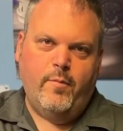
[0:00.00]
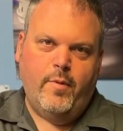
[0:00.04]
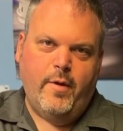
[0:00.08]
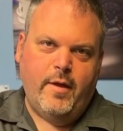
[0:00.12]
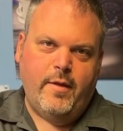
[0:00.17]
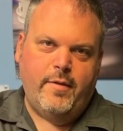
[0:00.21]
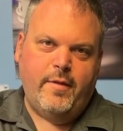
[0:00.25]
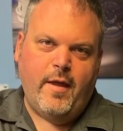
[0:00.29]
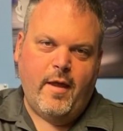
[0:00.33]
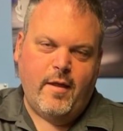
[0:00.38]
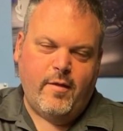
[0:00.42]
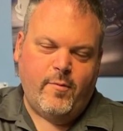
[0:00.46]

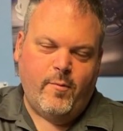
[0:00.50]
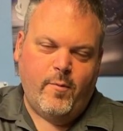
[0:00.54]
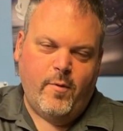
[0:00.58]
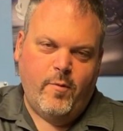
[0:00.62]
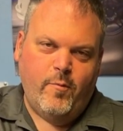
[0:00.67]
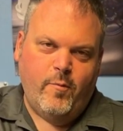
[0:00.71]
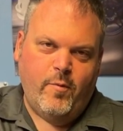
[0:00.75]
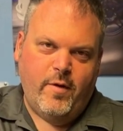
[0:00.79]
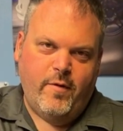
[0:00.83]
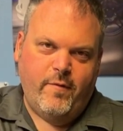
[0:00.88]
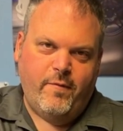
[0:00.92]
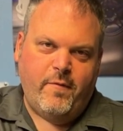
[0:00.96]
But that's
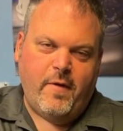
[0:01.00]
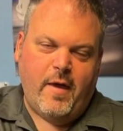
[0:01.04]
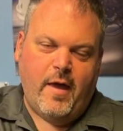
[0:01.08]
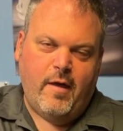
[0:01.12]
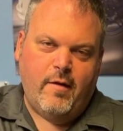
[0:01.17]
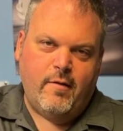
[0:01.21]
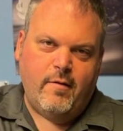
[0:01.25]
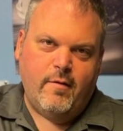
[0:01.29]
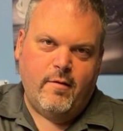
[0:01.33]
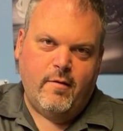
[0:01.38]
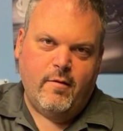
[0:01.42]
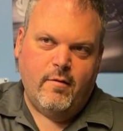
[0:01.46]
when we
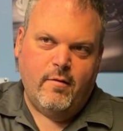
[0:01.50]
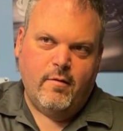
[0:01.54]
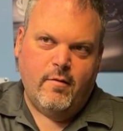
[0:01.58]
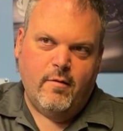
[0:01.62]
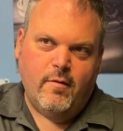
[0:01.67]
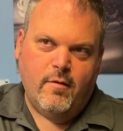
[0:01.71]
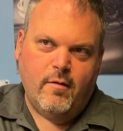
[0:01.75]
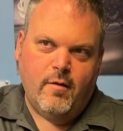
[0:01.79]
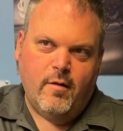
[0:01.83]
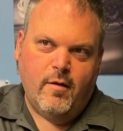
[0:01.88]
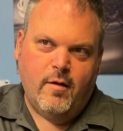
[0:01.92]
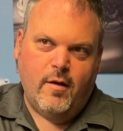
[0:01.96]
found
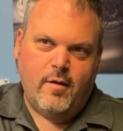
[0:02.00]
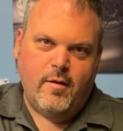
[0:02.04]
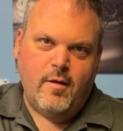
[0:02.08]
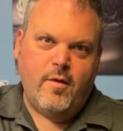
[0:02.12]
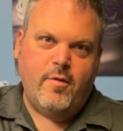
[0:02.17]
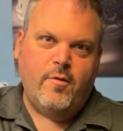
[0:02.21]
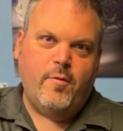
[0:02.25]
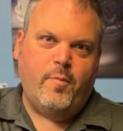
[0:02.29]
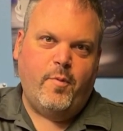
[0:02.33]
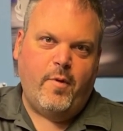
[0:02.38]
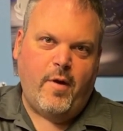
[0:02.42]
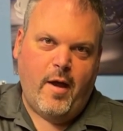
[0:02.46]

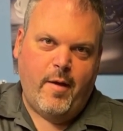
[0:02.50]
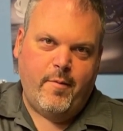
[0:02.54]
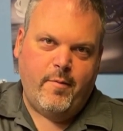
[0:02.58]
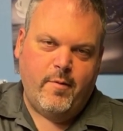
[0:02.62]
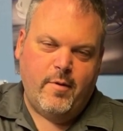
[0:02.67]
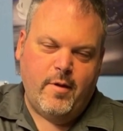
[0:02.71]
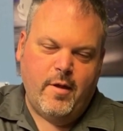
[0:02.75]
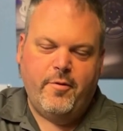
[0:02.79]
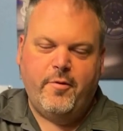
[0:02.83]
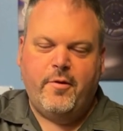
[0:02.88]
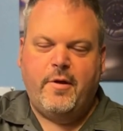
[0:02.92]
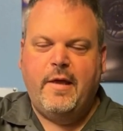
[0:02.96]
another
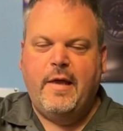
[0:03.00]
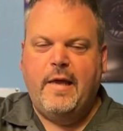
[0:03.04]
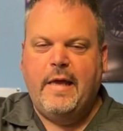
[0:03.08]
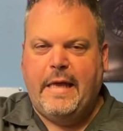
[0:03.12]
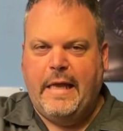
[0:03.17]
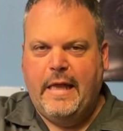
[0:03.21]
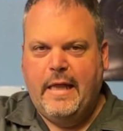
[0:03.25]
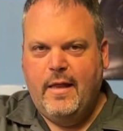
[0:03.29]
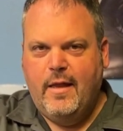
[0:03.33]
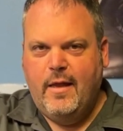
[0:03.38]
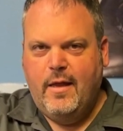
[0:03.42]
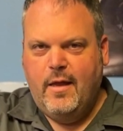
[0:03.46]
problem, another
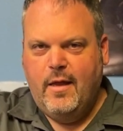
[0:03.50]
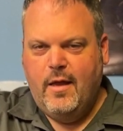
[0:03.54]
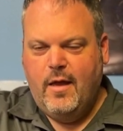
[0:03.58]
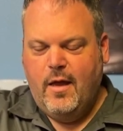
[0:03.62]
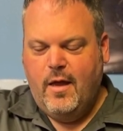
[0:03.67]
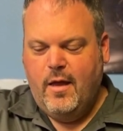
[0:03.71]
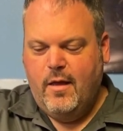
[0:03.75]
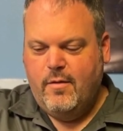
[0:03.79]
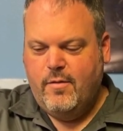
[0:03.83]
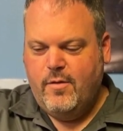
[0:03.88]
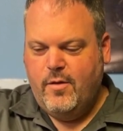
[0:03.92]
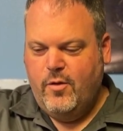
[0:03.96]
kink in
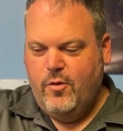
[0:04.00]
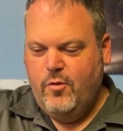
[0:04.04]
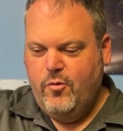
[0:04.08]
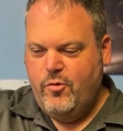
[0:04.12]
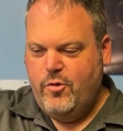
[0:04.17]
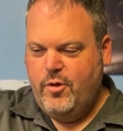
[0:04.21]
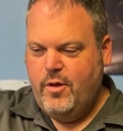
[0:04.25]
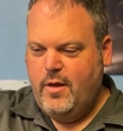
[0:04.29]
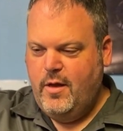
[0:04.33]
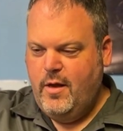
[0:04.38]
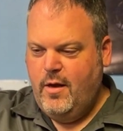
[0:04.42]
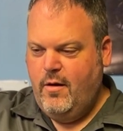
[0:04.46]
the
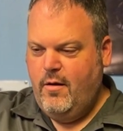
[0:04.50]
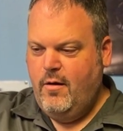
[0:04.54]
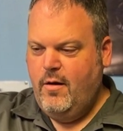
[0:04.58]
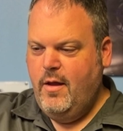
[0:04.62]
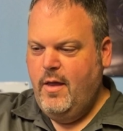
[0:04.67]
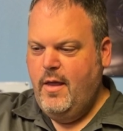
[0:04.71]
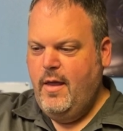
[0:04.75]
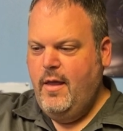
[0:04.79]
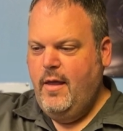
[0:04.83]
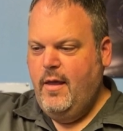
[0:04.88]
solution here,